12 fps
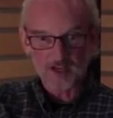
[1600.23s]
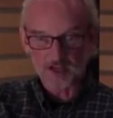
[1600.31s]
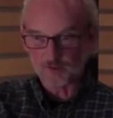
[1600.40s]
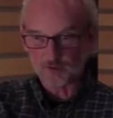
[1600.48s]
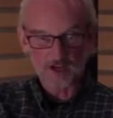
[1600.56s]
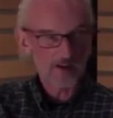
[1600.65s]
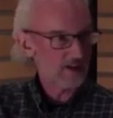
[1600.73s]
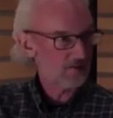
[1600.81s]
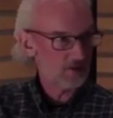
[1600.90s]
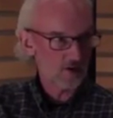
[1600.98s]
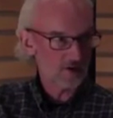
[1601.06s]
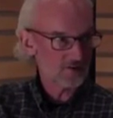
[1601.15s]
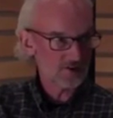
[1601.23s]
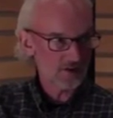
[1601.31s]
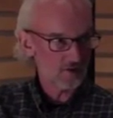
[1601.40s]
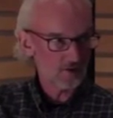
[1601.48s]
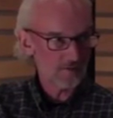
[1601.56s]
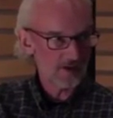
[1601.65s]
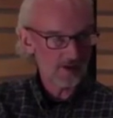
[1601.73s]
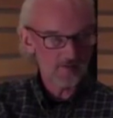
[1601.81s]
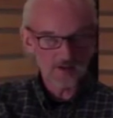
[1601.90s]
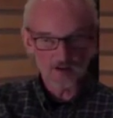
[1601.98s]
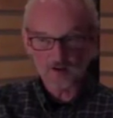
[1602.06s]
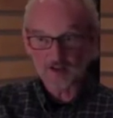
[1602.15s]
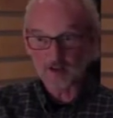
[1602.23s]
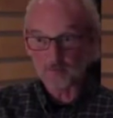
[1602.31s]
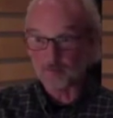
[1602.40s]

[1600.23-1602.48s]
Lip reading: I do not have the artist there or the band there,